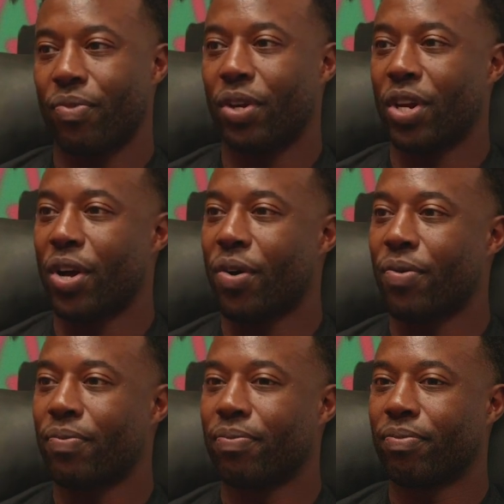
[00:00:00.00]

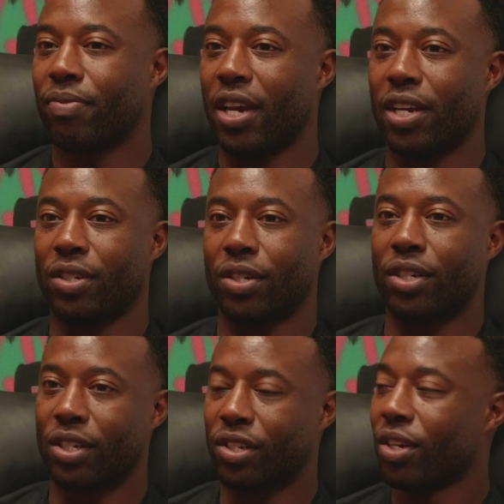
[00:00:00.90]
things are
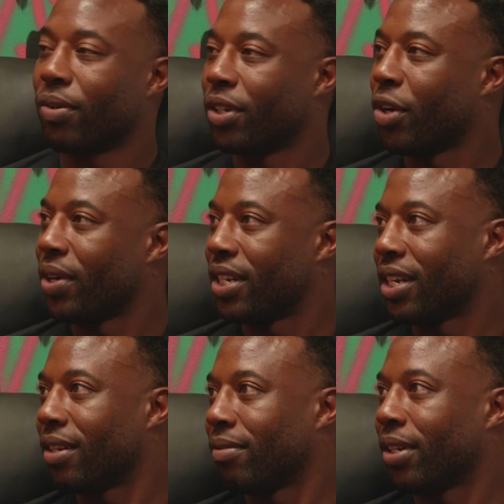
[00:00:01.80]
just so,
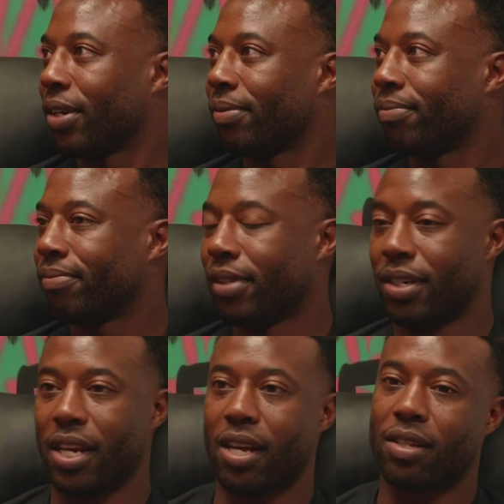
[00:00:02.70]

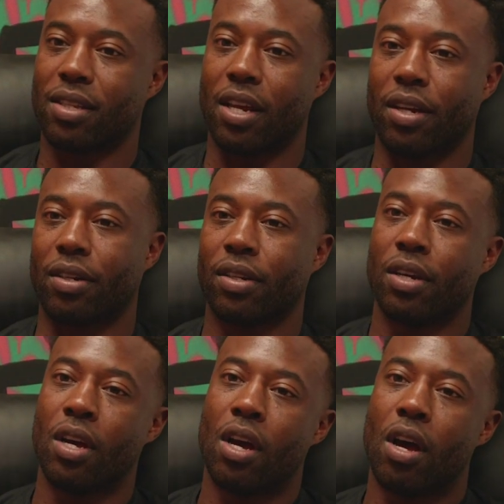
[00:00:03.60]
intense. And,
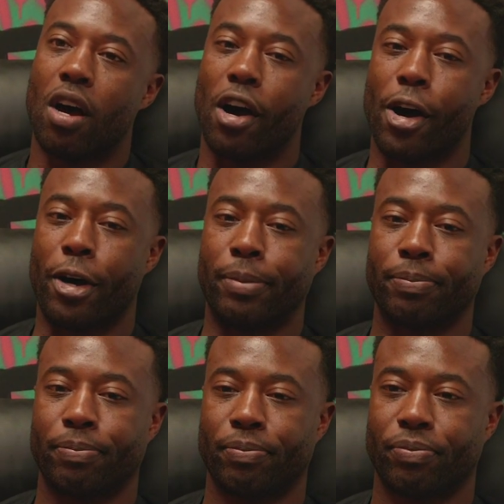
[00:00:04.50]

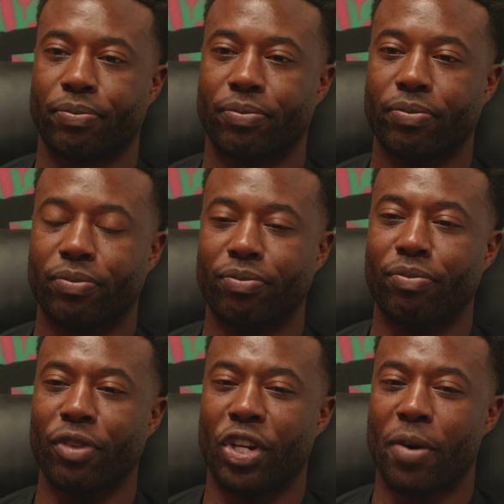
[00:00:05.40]

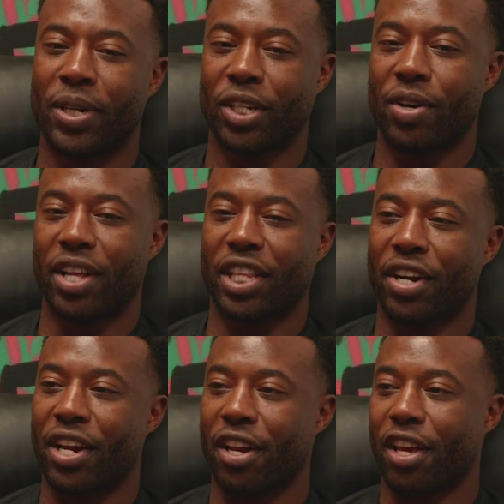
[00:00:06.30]
but to go out
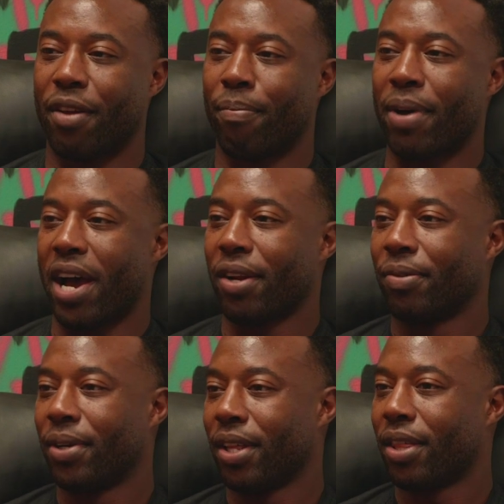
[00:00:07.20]
there and
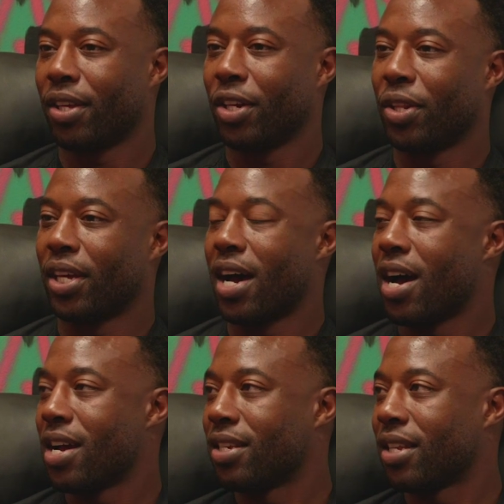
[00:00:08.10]
battle with
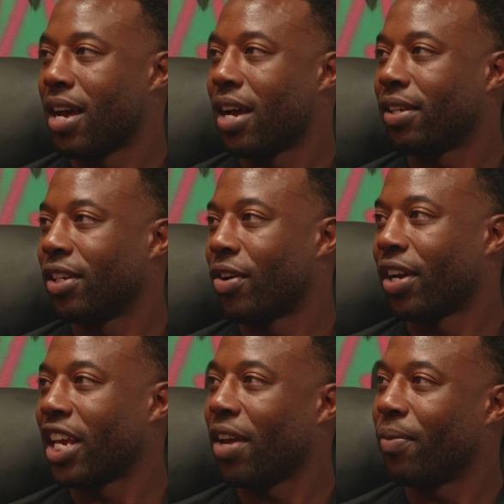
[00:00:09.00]
guys that,
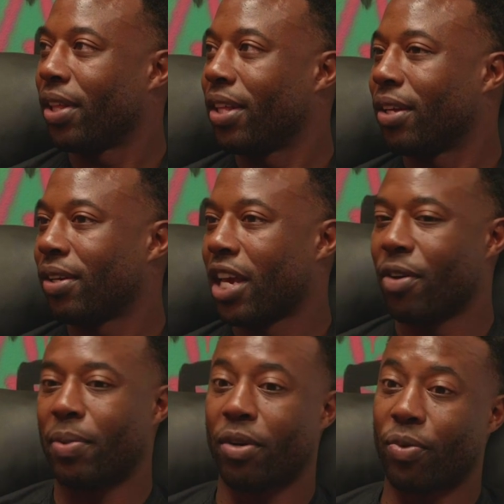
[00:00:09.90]
I came
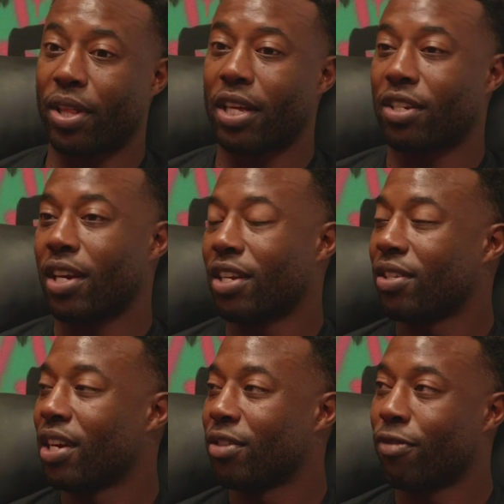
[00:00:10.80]
in with
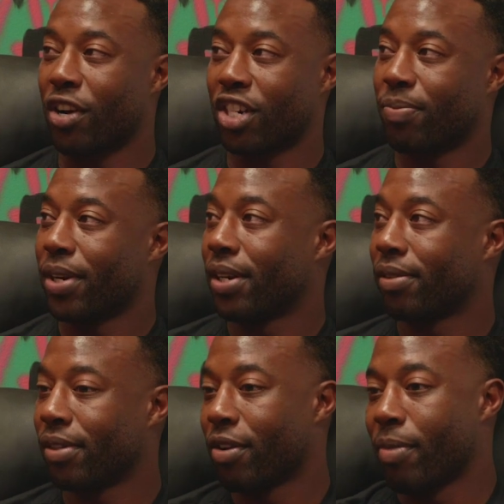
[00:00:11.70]
as freshmen
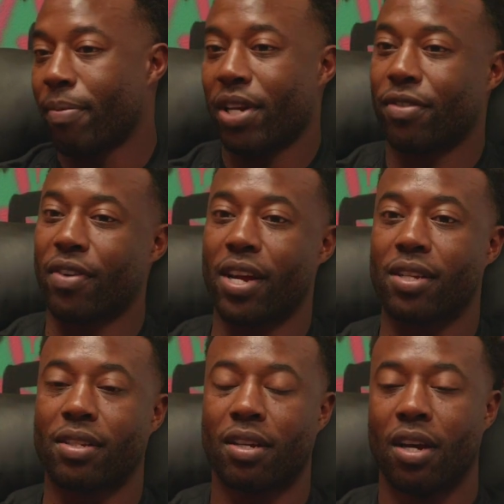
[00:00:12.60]
and, my best
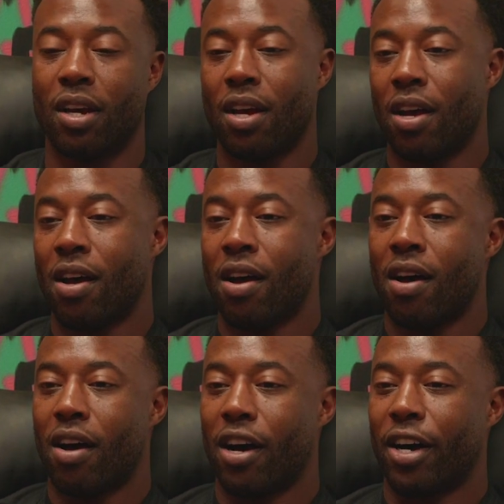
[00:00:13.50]
friends,
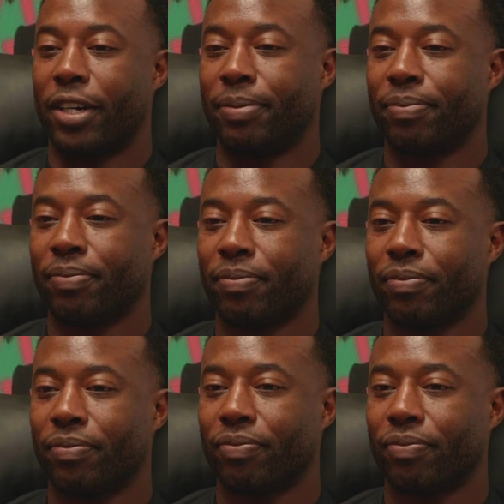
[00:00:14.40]
it